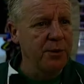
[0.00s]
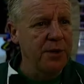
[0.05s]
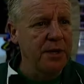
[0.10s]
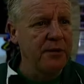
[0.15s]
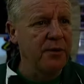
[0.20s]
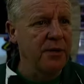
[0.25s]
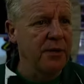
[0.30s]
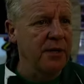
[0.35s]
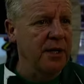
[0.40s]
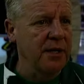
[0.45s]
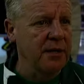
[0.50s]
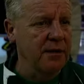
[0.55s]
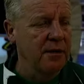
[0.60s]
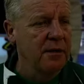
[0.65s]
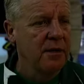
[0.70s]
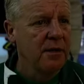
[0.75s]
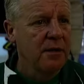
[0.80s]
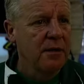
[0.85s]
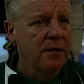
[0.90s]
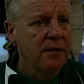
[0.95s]
Whenever they,
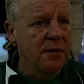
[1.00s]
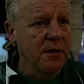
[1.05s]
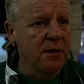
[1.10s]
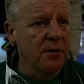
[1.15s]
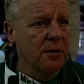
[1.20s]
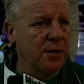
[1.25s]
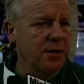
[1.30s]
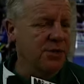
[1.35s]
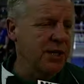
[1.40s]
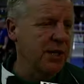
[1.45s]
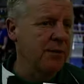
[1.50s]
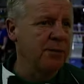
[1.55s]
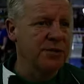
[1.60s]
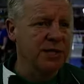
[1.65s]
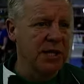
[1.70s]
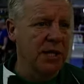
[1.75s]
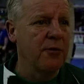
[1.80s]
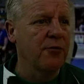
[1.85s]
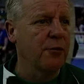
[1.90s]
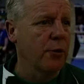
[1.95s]
you know, they see
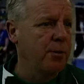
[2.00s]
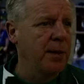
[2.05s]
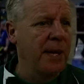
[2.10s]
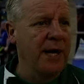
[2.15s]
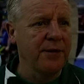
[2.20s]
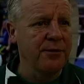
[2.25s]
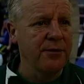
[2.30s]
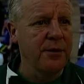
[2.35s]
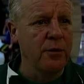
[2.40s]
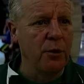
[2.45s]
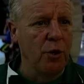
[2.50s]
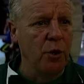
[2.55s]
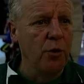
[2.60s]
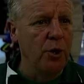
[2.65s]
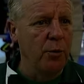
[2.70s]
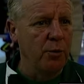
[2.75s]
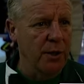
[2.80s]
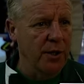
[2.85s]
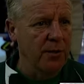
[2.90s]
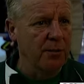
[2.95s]
myself or Pat, they know
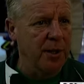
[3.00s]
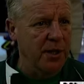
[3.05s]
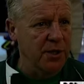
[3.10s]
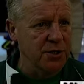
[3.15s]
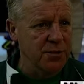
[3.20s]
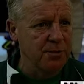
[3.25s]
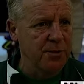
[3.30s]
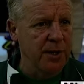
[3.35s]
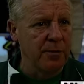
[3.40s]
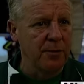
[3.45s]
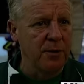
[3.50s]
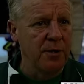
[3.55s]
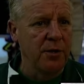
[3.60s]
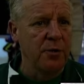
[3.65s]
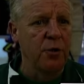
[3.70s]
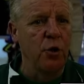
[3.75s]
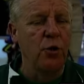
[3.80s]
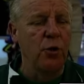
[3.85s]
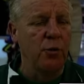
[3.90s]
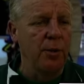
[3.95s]
that we're boxing people, they
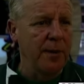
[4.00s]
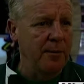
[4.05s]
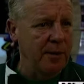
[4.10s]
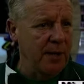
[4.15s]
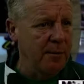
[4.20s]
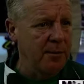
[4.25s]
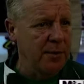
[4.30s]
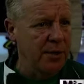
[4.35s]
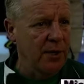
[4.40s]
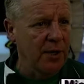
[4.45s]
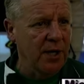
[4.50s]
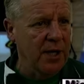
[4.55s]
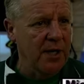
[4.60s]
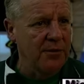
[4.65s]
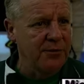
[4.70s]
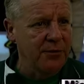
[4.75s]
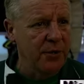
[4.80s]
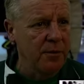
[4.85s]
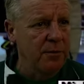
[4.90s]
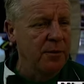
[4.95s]
know that we'll be able to look
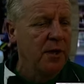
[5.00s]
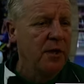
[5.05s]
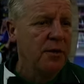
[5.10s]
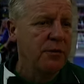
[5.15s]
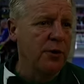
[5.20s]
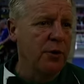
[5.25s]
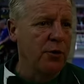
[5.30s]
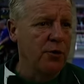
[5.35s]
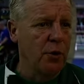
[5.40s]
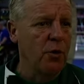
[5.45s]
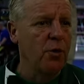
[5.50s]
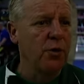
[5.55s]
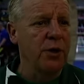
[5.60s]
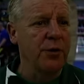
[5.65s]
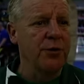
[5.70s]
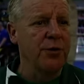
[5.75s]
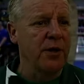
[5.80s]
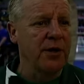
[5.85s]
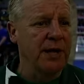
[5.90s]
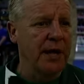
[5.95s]
after them, they know
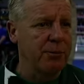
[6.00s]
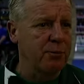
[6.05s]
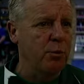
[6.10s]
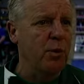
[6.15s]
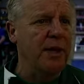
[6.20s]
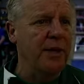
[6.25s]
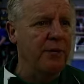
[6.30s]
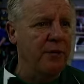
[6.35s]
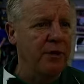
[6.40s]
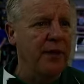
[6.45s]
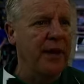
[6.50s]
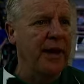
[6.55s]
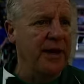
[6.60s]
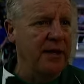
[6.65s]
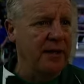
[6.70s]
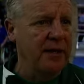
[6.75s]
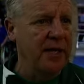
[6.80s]
that they'll get whatever they